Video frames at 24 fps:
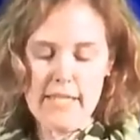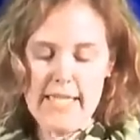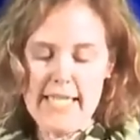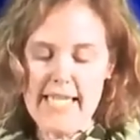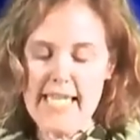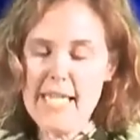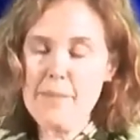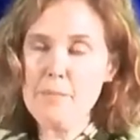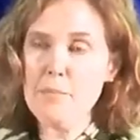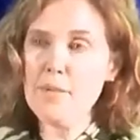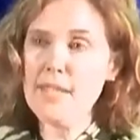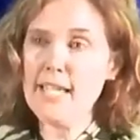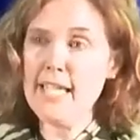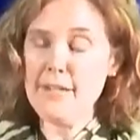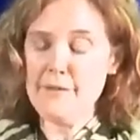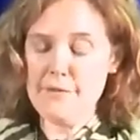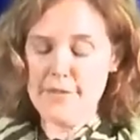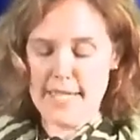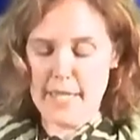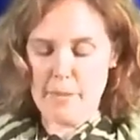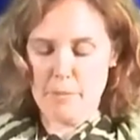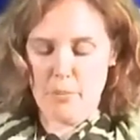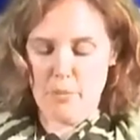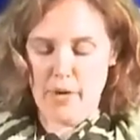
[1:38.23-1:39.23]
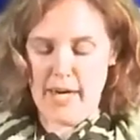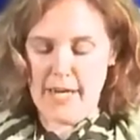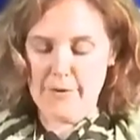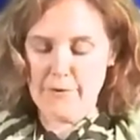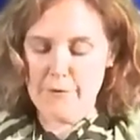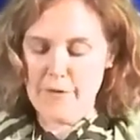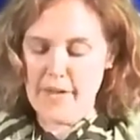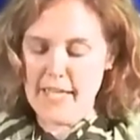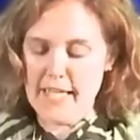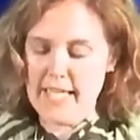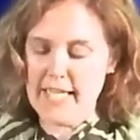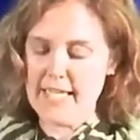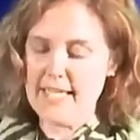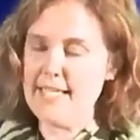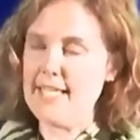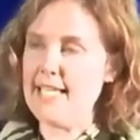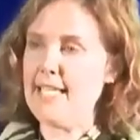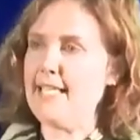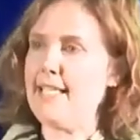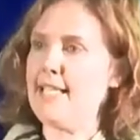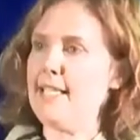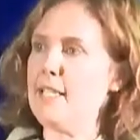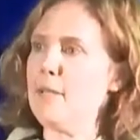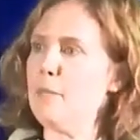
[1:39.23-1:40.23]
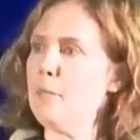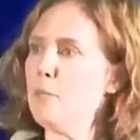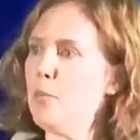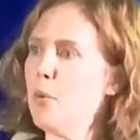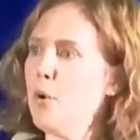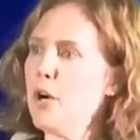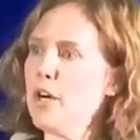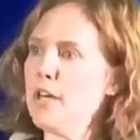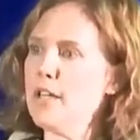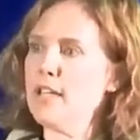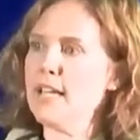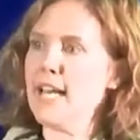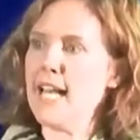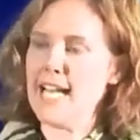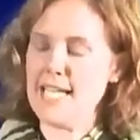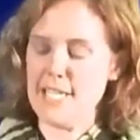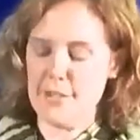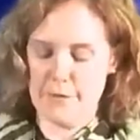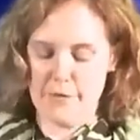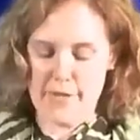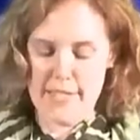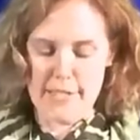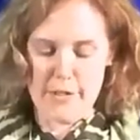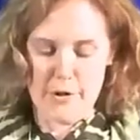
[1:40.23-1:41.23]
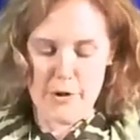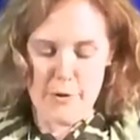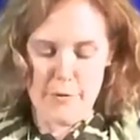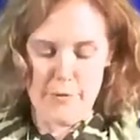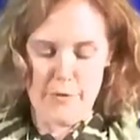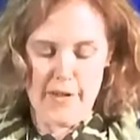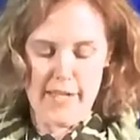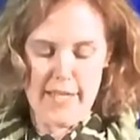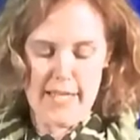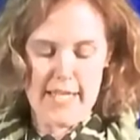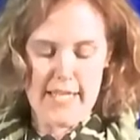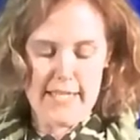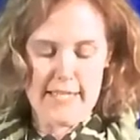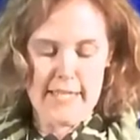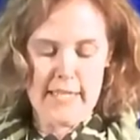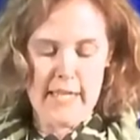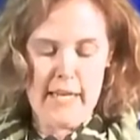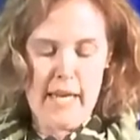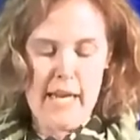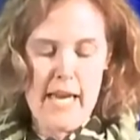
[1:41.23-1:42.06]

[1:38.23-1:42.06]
He believes that brain fitness is as important as physical fitness